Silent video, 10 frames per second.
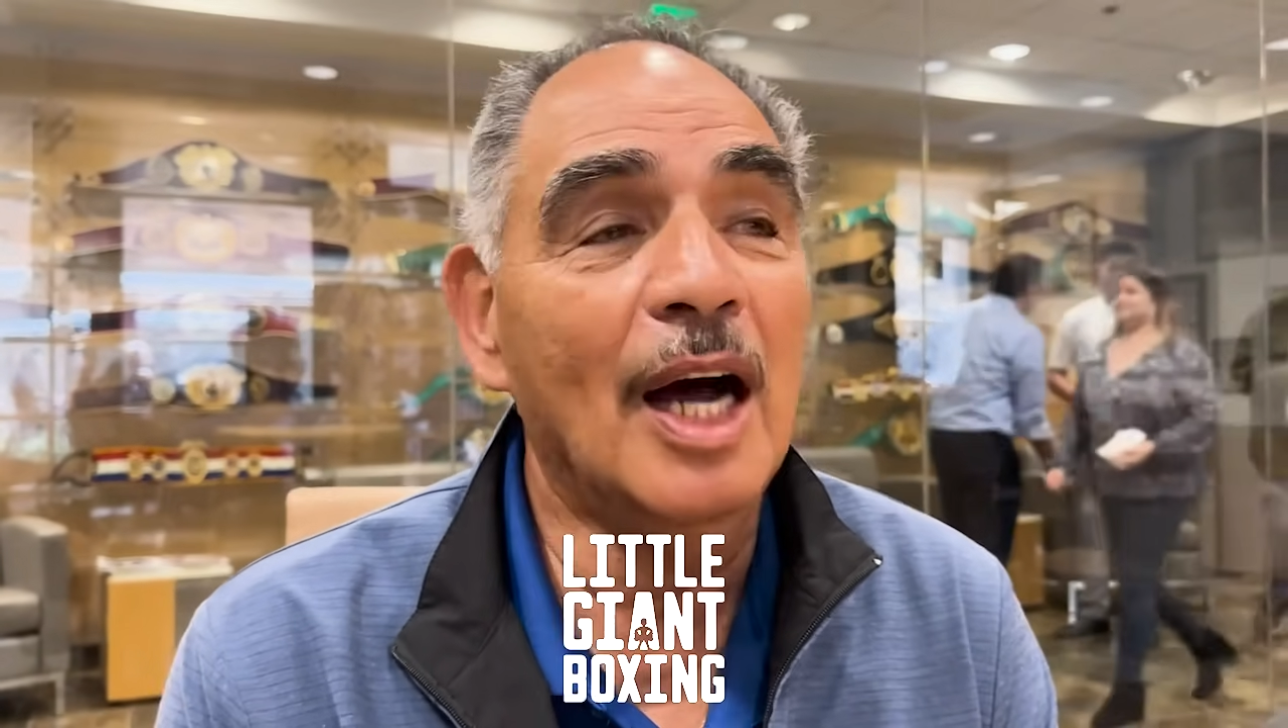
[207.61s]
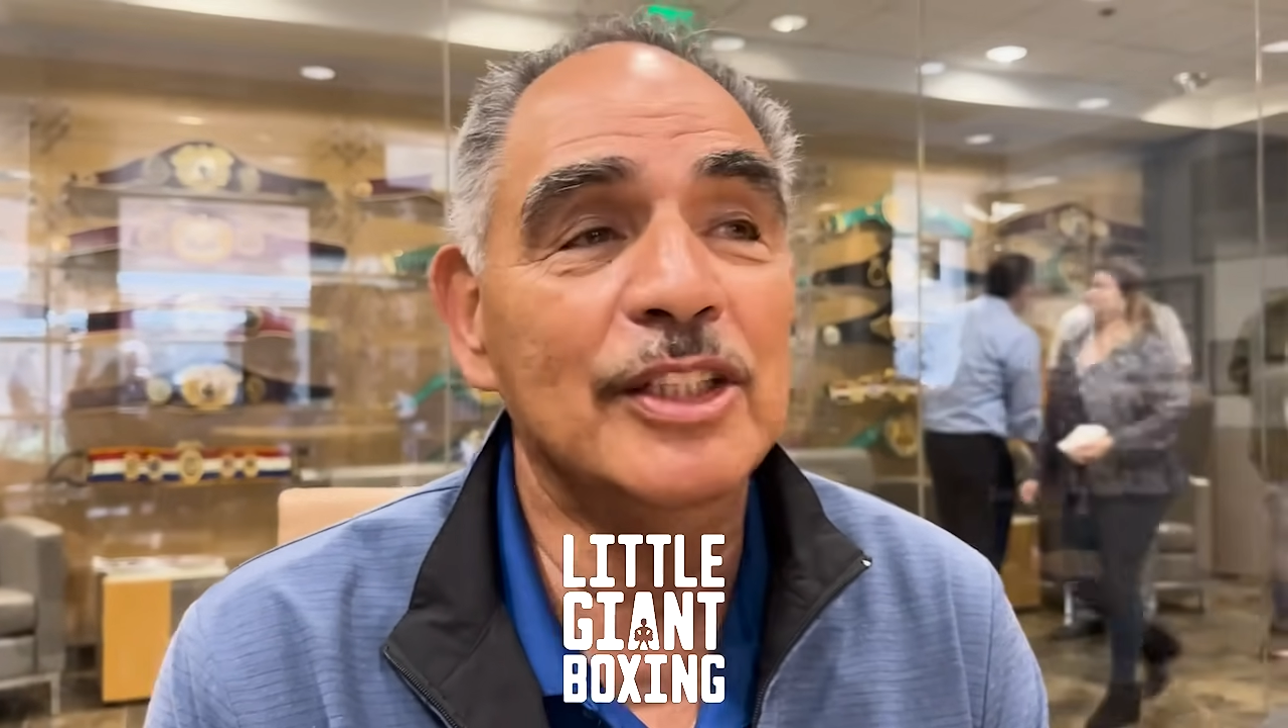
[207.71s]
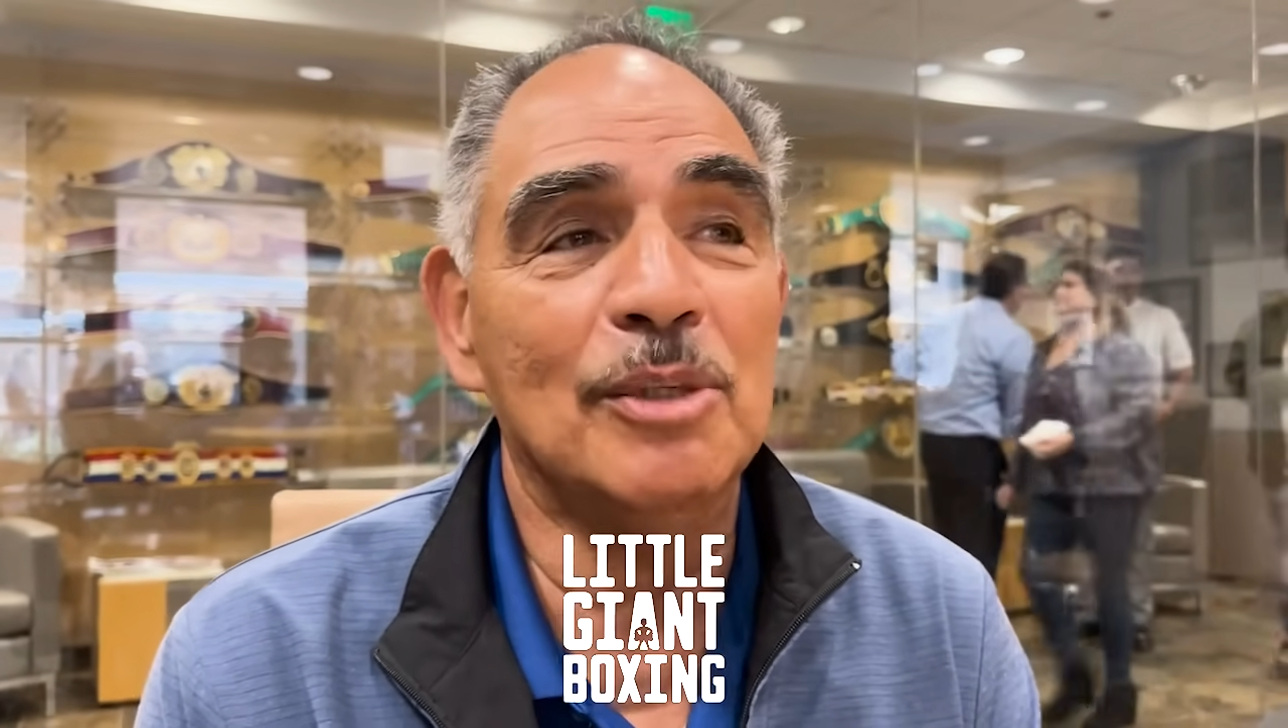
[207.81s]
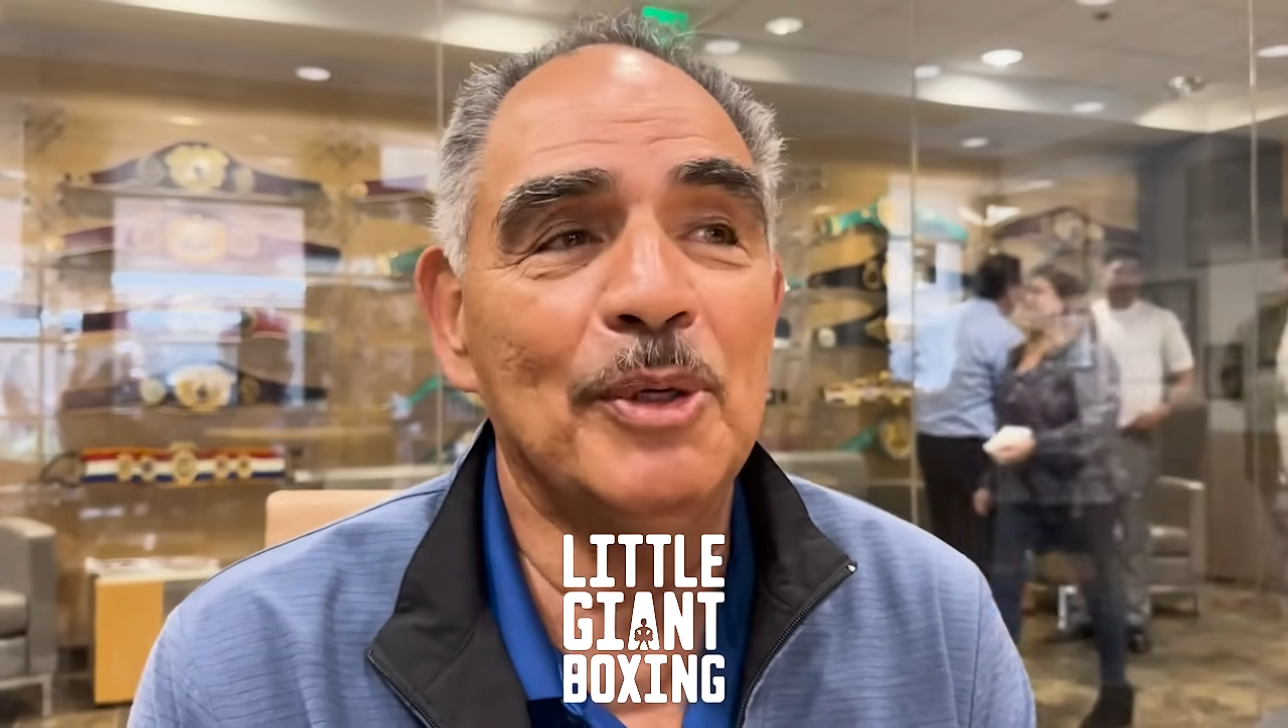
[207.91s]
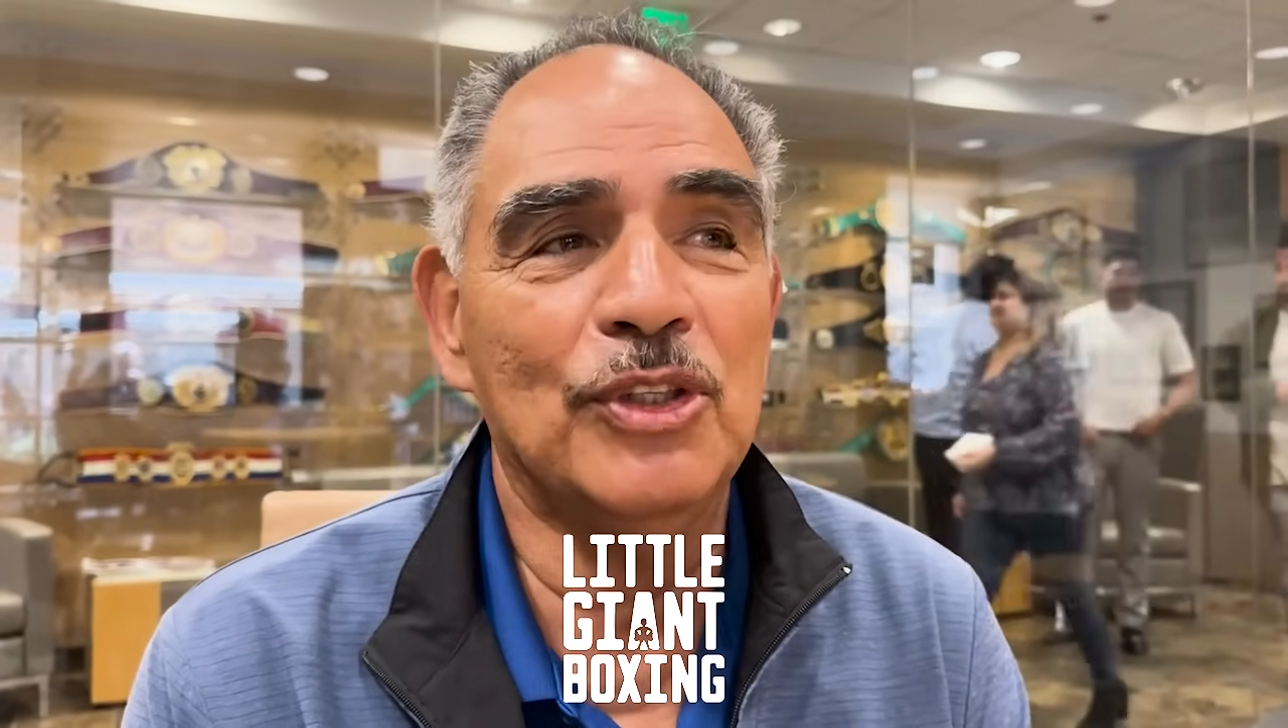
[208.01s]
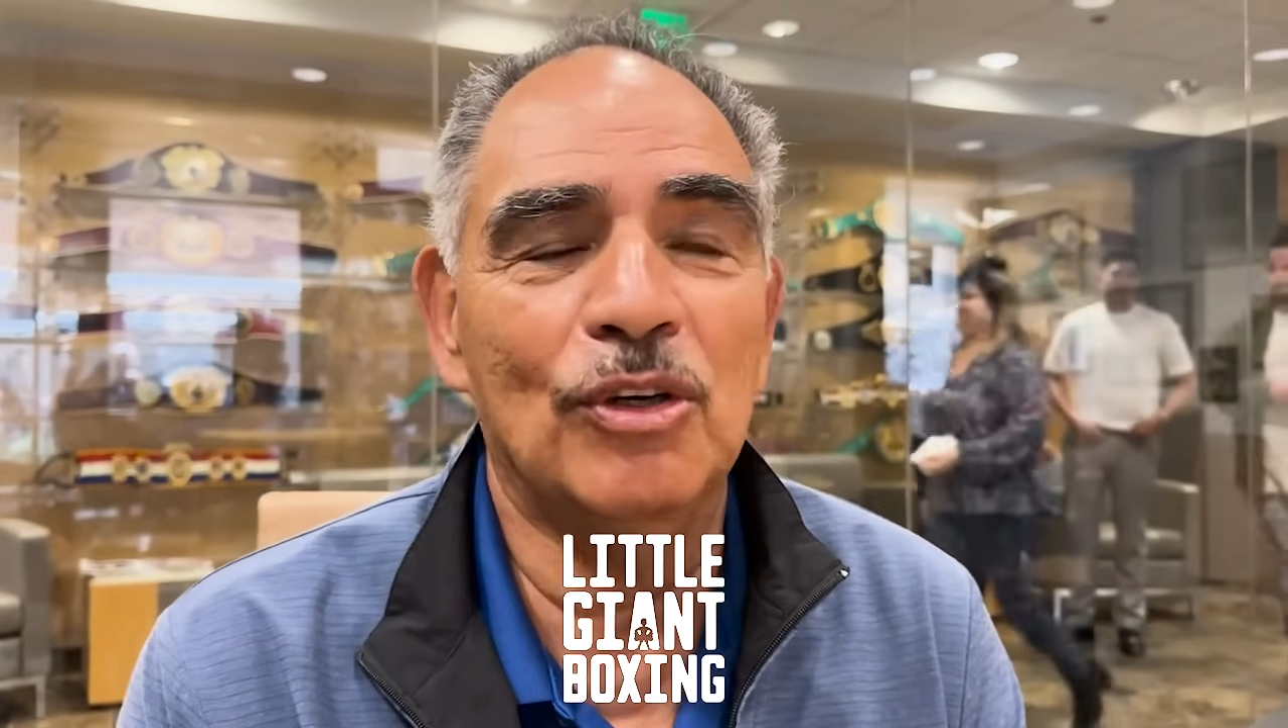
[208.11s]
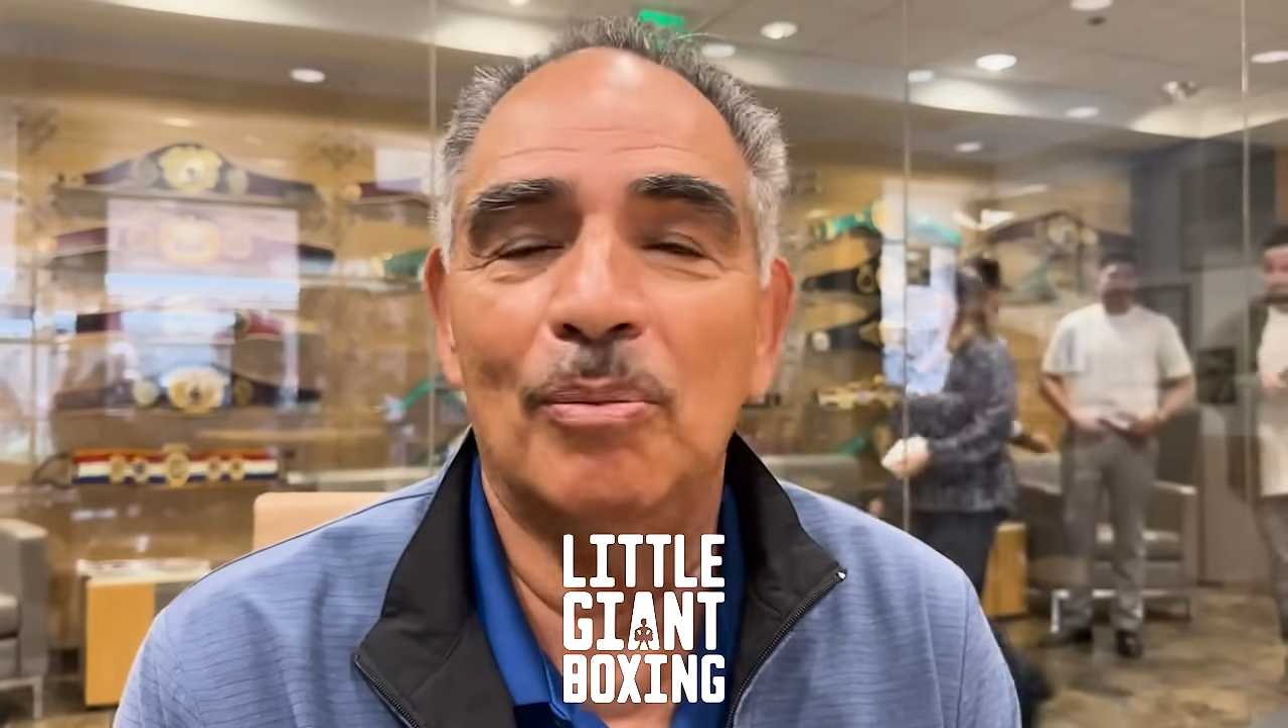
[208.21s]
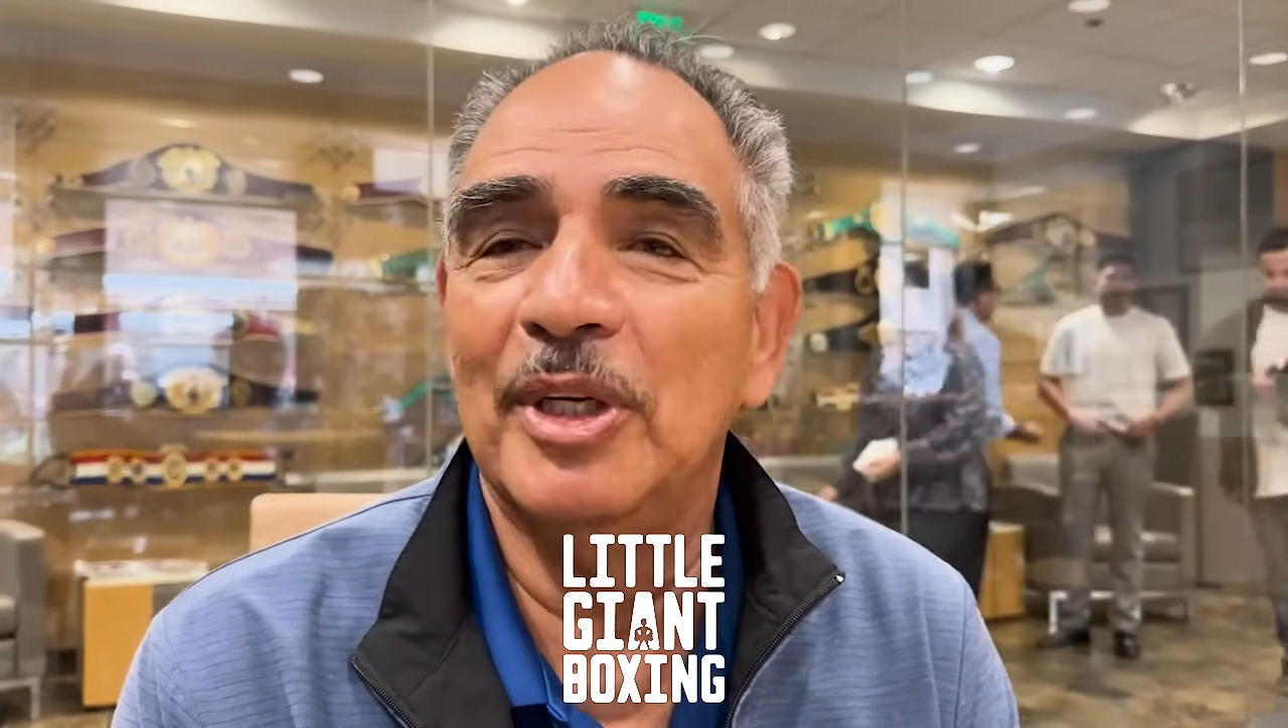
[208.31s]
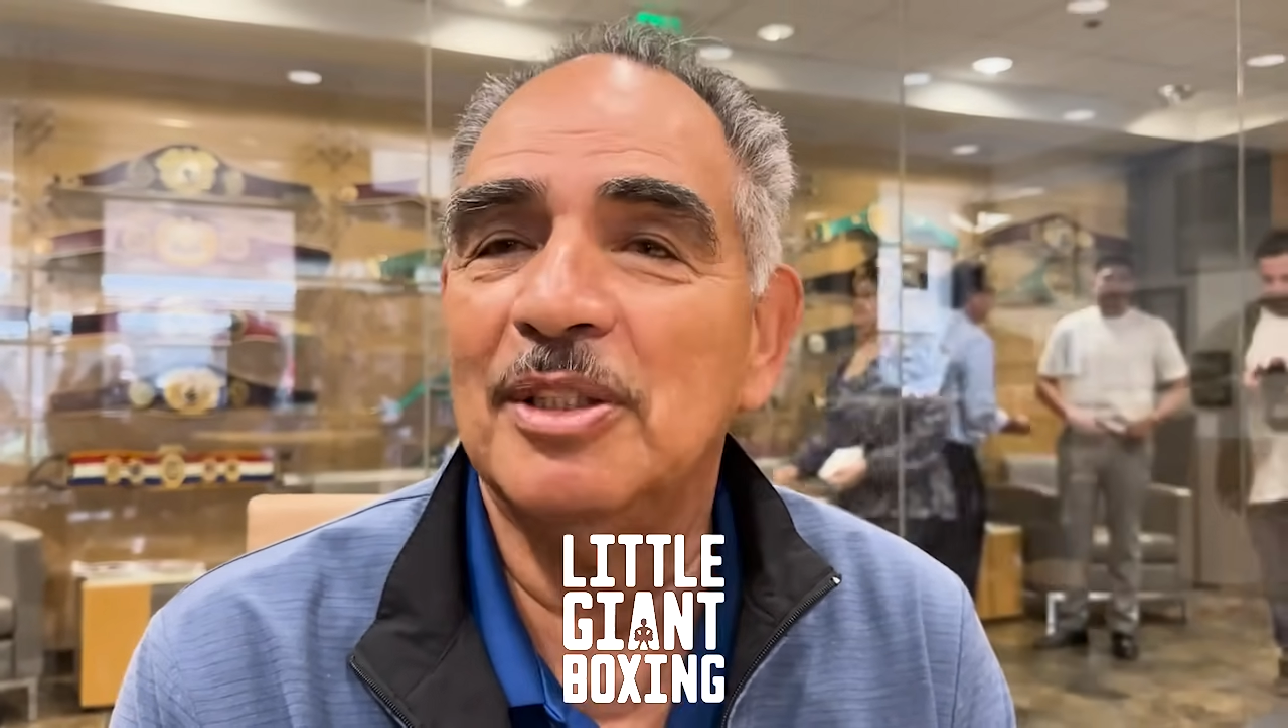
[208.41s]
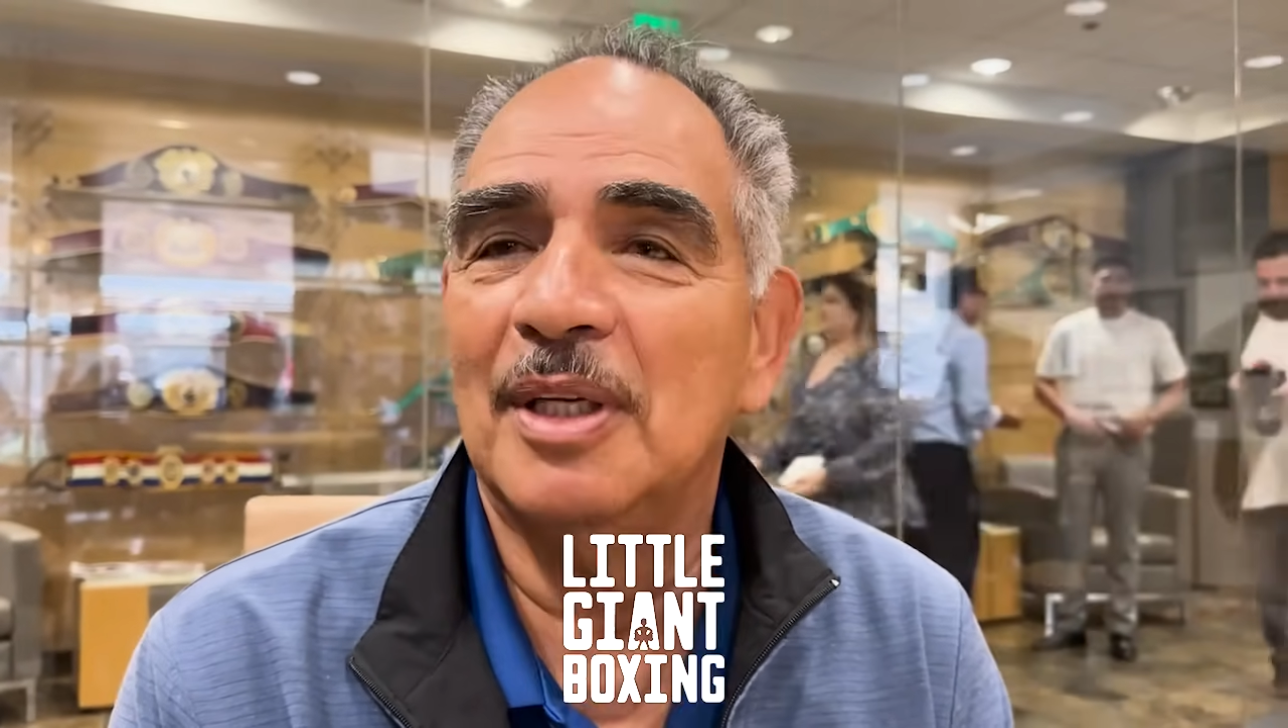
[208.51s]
Just make sure you don't miss